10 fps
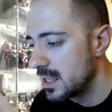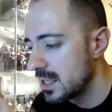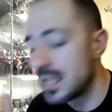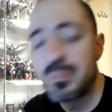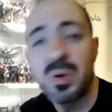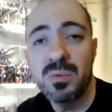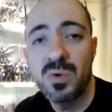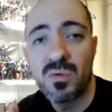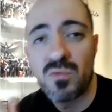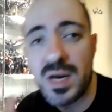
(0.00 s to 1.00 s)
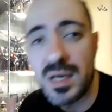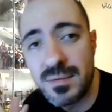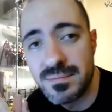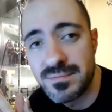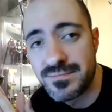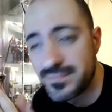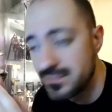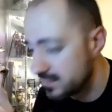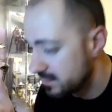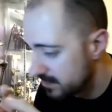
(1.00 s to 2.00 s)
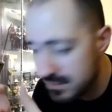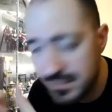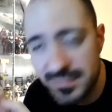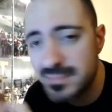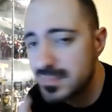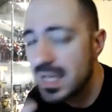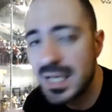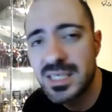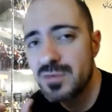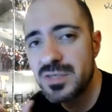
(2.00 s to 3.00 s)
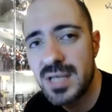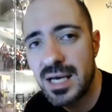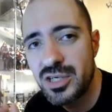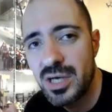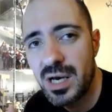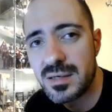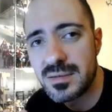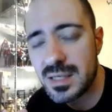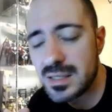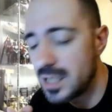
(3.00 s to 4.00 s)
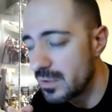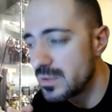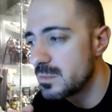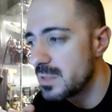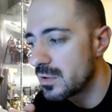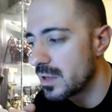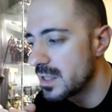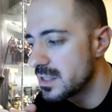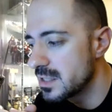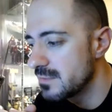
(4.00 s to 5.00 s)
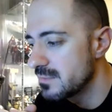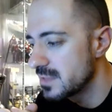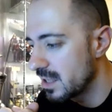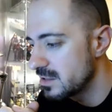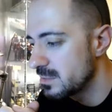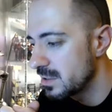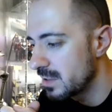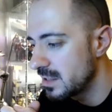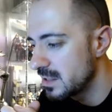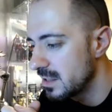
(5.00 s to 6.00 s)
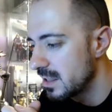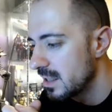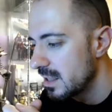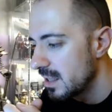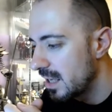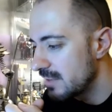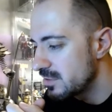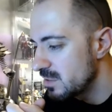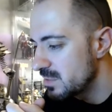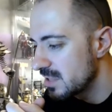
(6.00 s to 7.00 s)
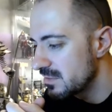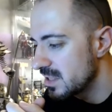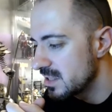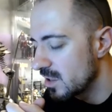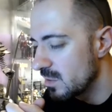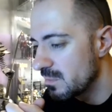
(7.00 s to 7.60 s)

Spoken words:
Get the popcorn ready. Get yourselves in that chat. It's going to be crazy. It's going to be crazy. I have Super 7. They're dope.